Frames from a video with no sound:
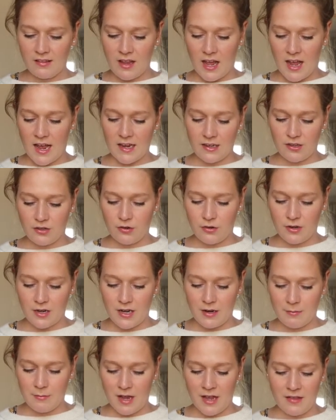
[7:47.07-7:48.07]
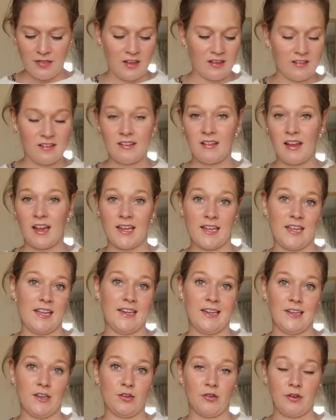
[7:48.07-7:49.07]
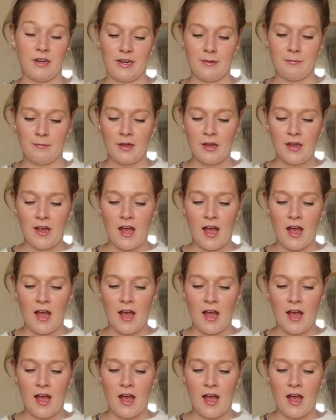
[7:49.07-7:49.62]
the hand cream and this is a healing cream.